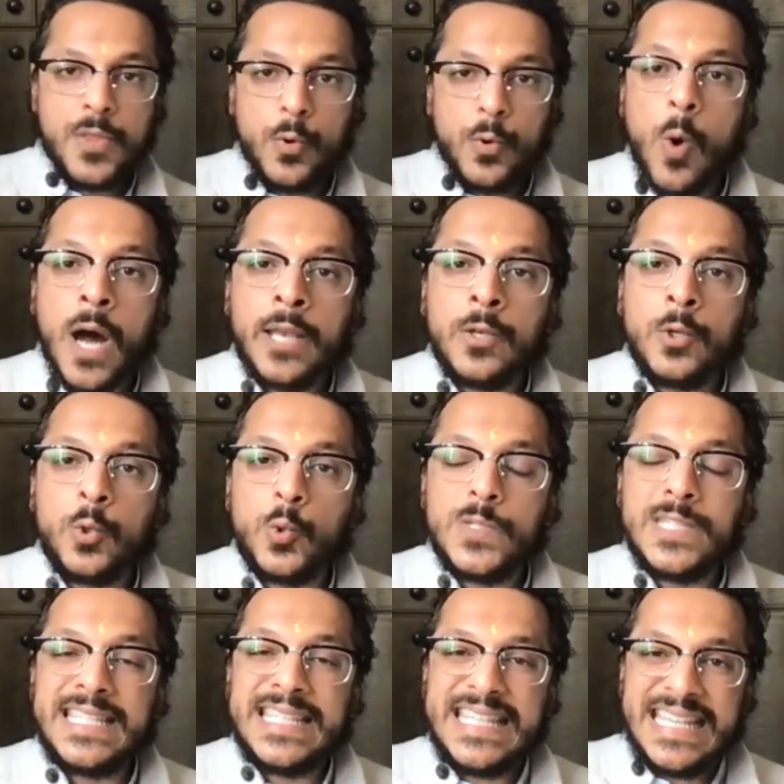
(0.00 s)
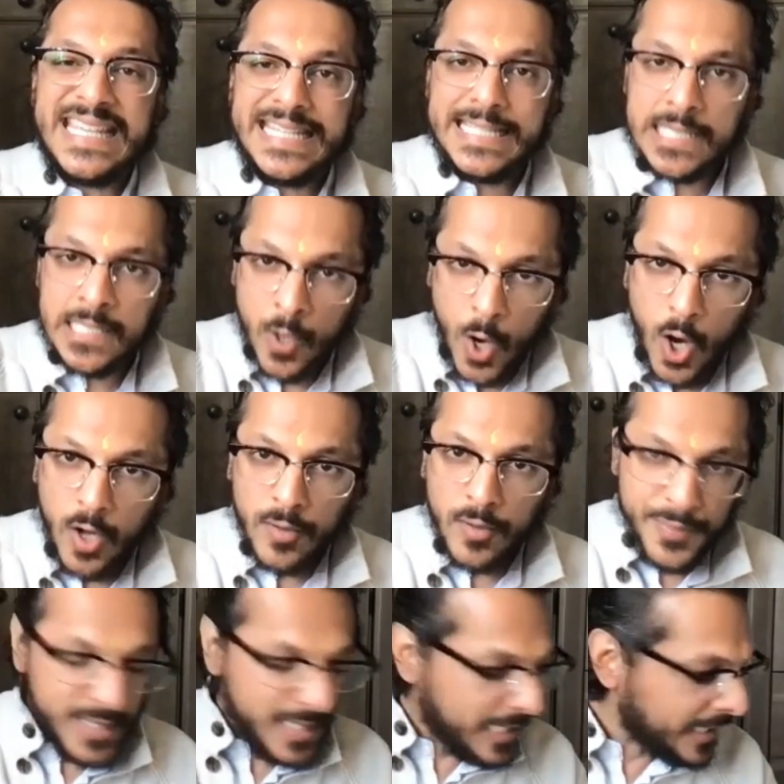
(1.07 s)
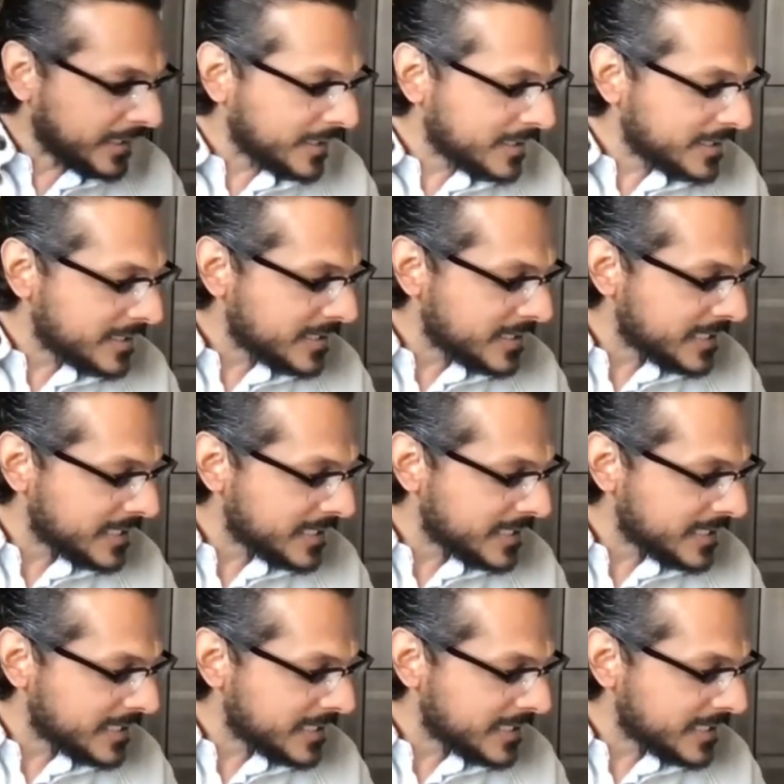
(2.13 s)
The one who sees in all beings